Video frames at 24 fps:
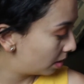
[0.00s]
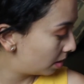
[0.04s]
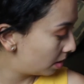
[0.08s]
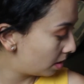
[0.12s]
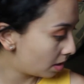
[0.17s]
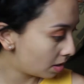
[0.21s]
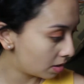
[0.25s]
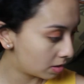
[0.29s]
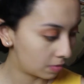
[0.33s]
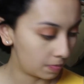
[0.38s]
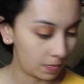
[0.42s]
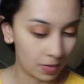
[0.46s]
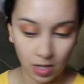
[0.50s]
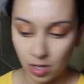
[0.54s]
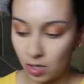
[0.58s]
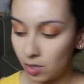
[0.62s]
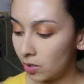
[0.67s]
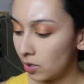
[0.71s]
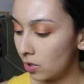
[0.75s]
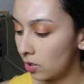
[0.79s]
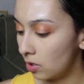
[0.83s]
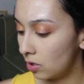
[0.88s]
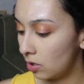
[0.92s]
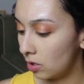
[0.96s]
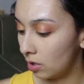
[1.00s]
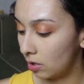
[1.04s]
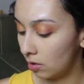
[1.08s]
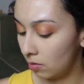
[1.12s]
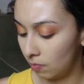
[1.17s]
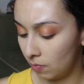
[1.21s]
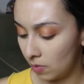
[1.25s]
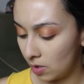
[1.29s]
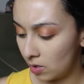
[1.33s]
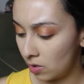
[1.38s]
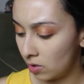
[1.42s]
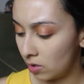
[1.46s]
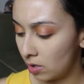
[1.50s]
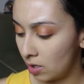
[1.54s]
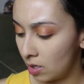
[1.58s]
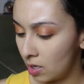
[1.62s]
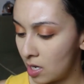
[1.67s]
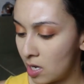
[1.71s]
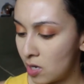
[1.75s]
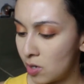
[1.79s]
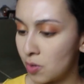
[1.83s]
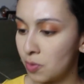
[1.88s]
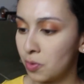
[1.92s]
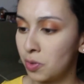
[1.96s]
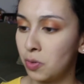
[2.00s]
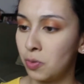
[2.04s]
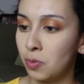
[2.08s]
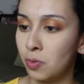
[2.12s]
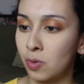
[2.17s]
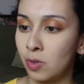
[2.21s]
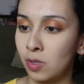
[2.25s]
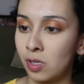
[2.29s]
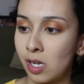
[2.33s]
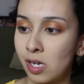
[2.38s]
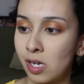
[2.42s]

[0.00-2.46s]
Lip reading: another brush, this is an Eco Tools